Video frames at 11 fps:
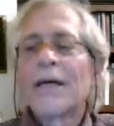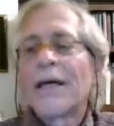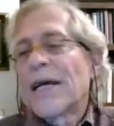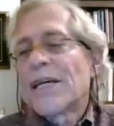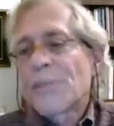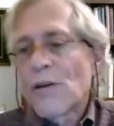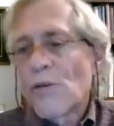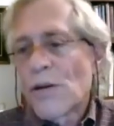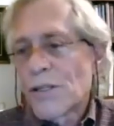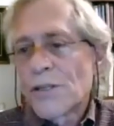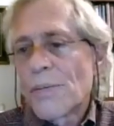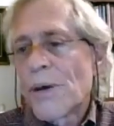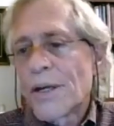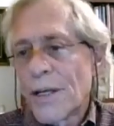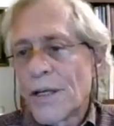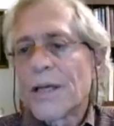Ask me questions
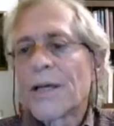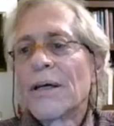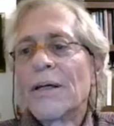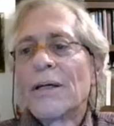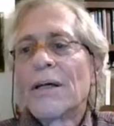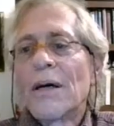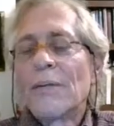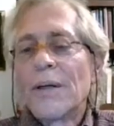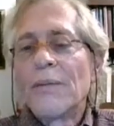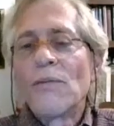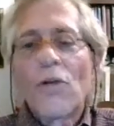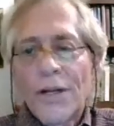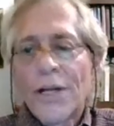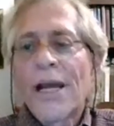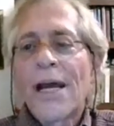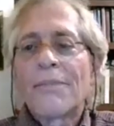about healing. I'll be more
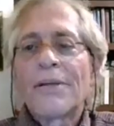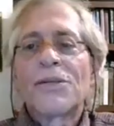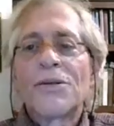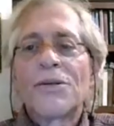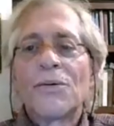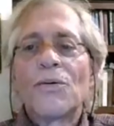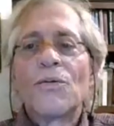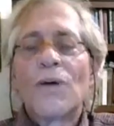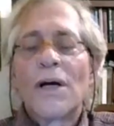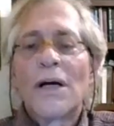than happy to